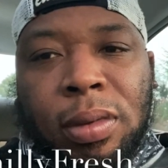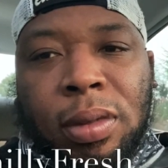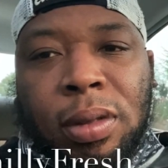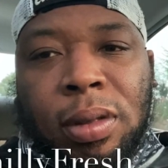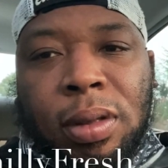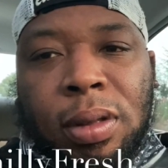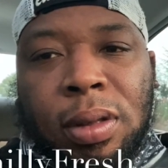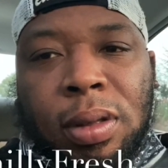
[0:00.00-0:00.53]

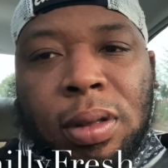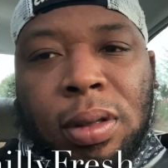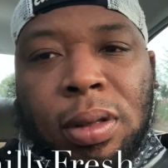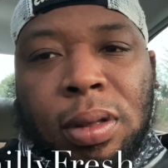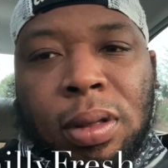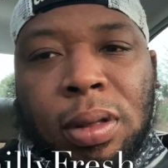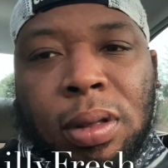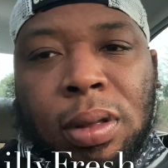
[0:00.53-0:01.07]

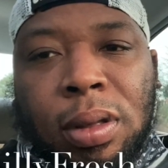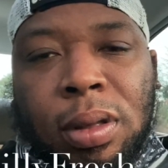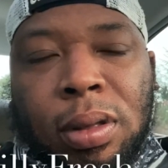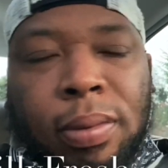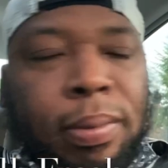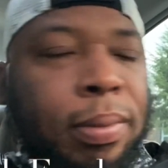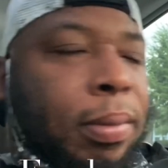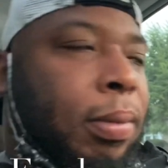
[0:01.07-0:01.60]

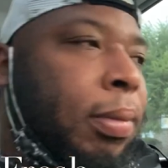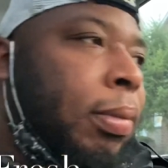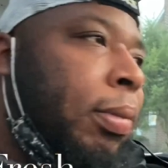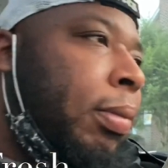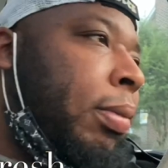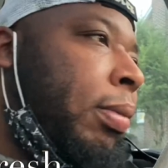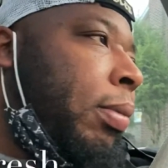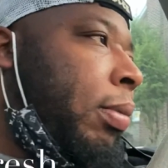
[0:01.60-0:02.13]

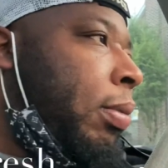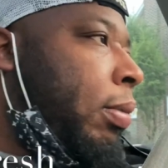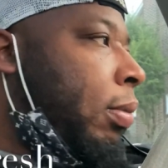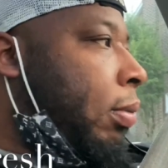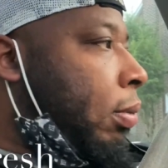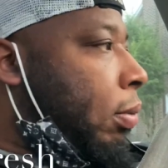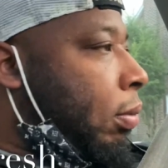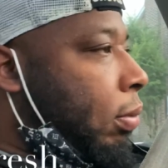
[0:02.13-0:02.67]

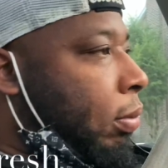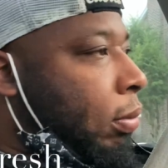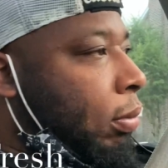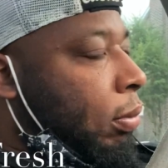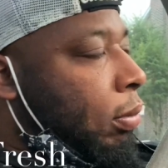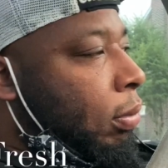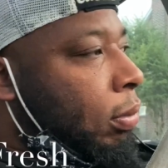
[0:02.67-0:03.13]
Nobody speaks.